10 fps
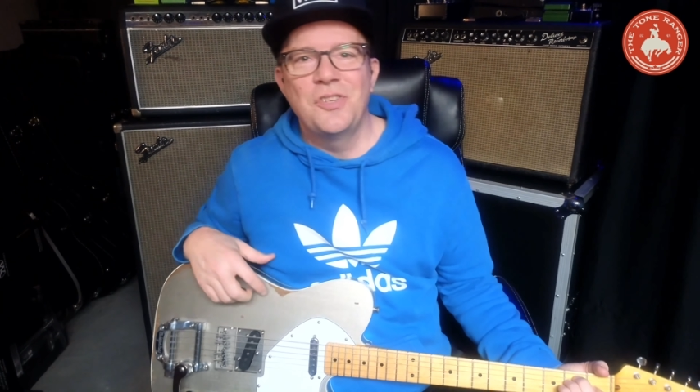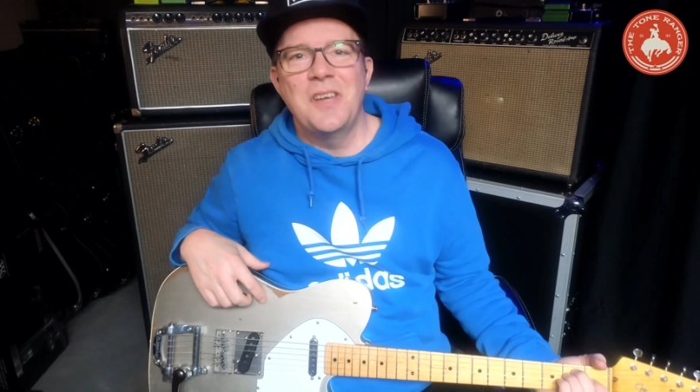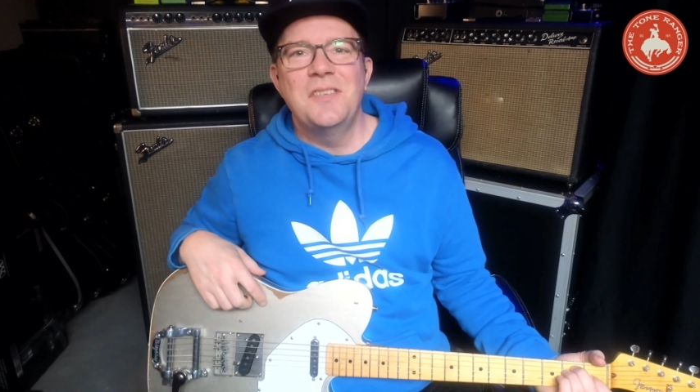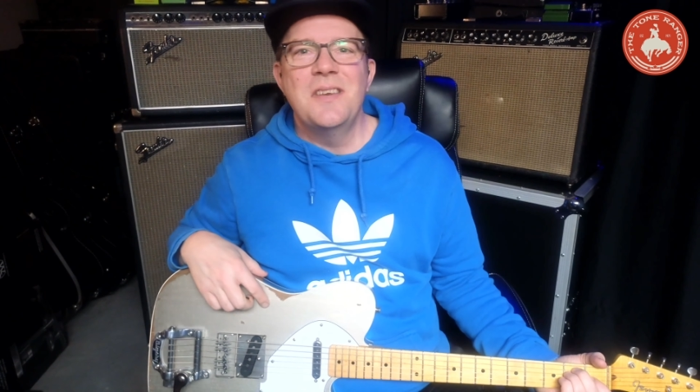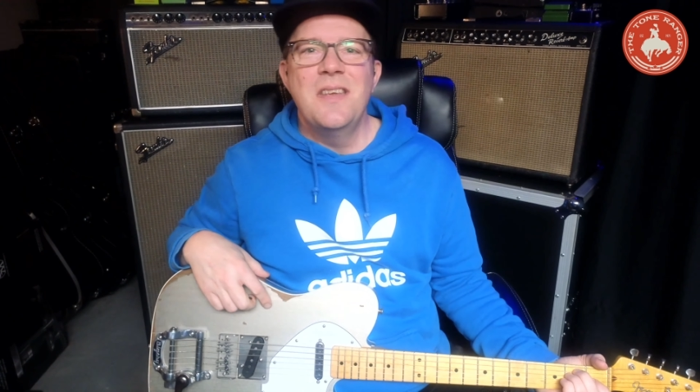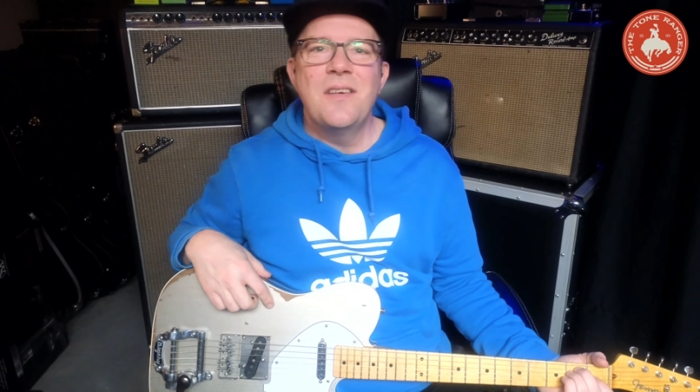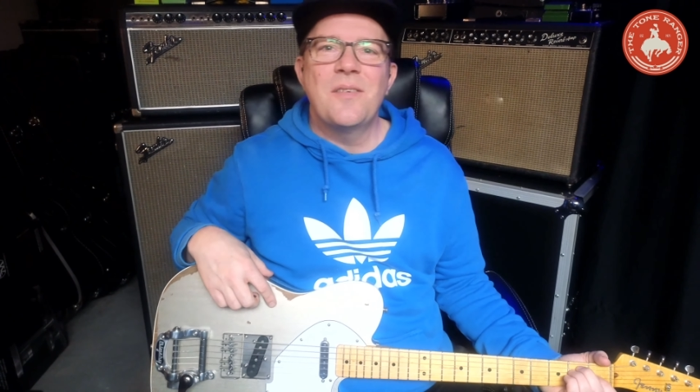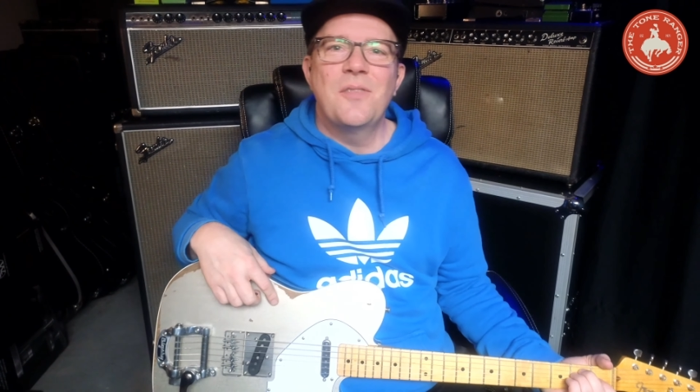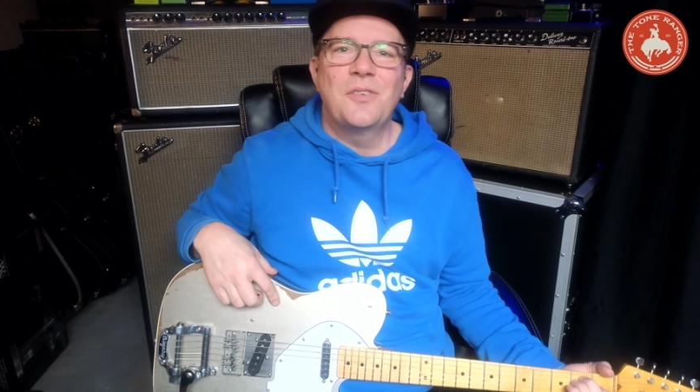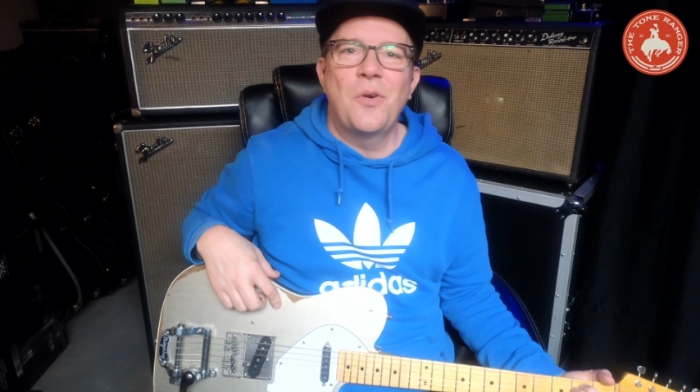Jason
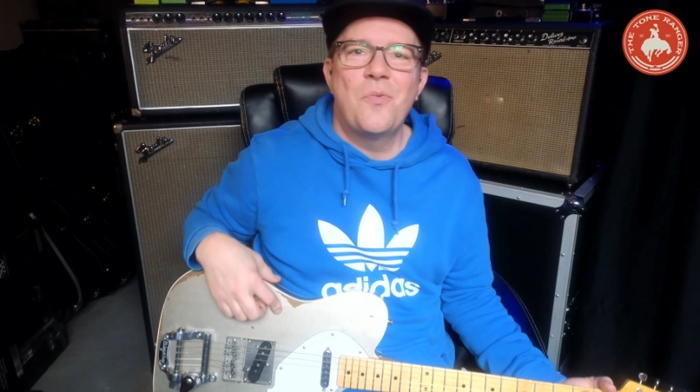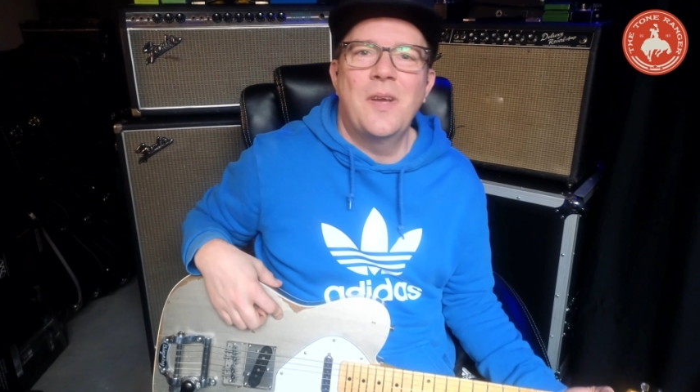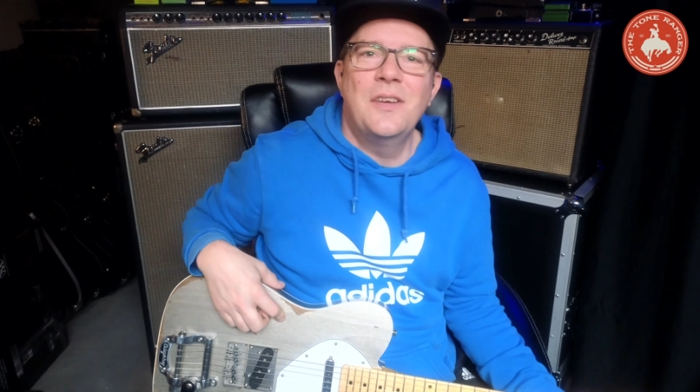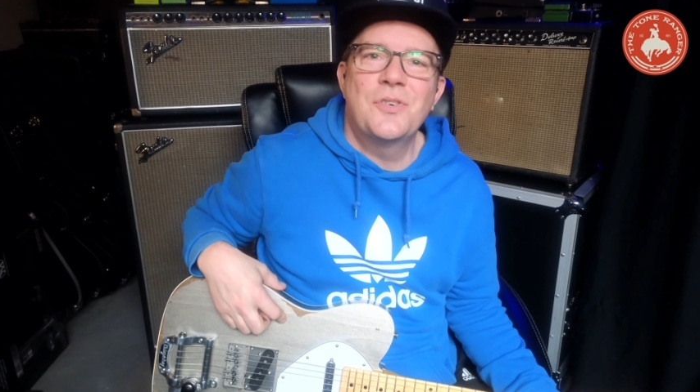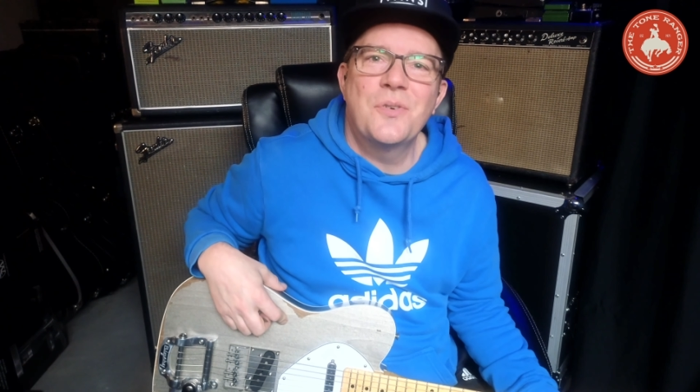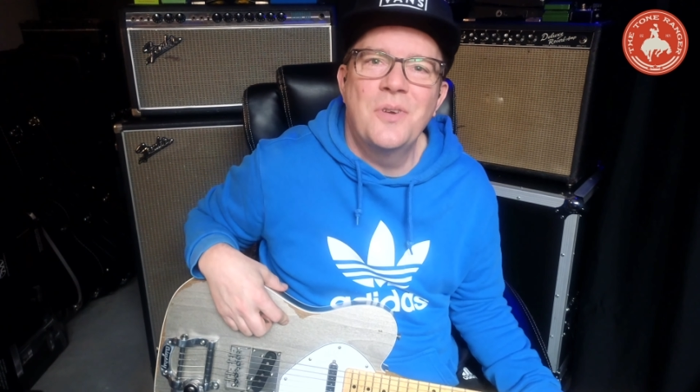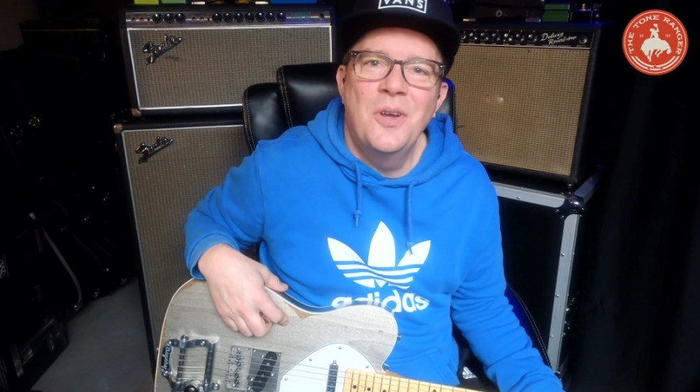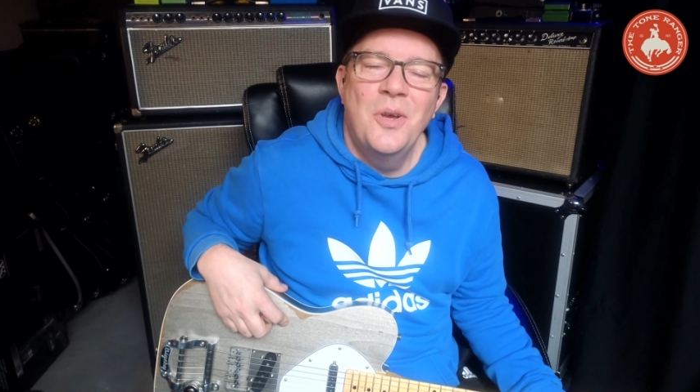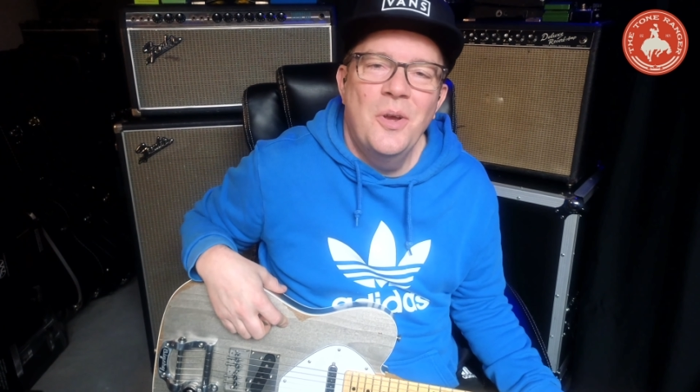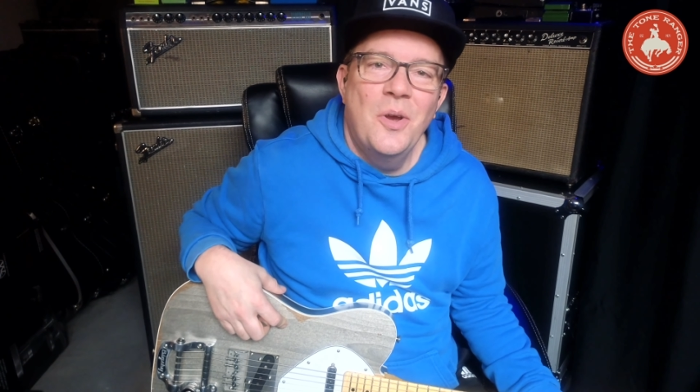here, the Tone Ranger.
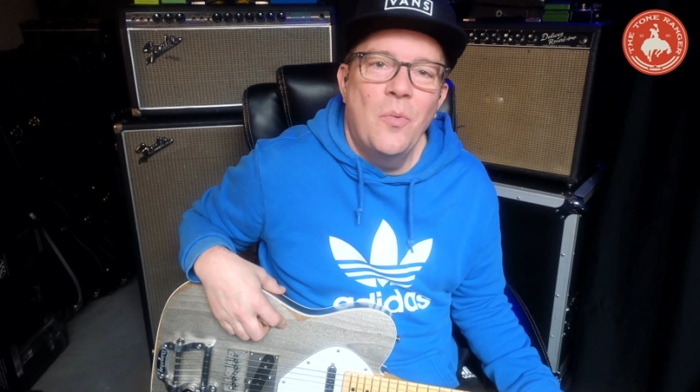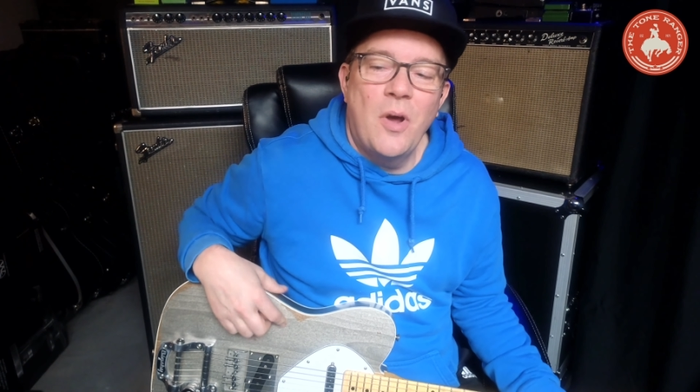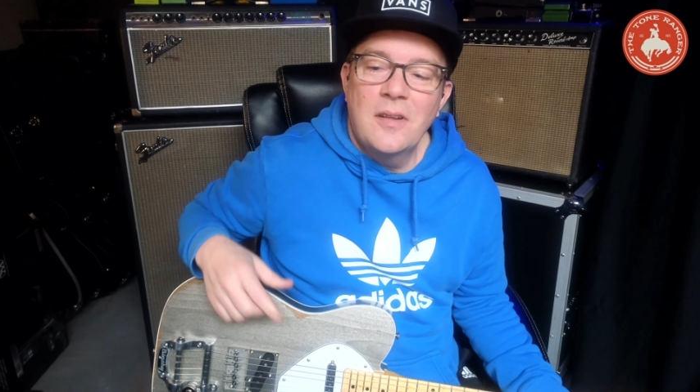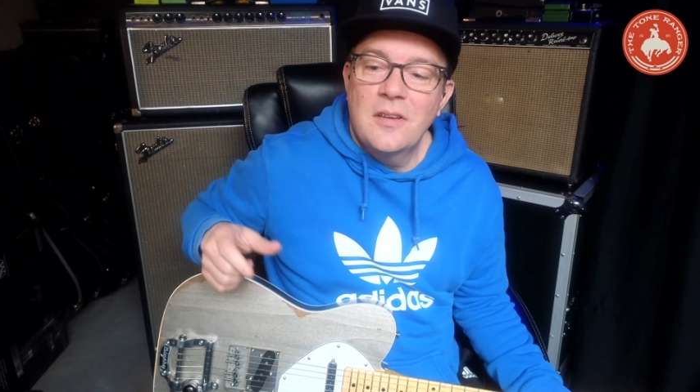Wanted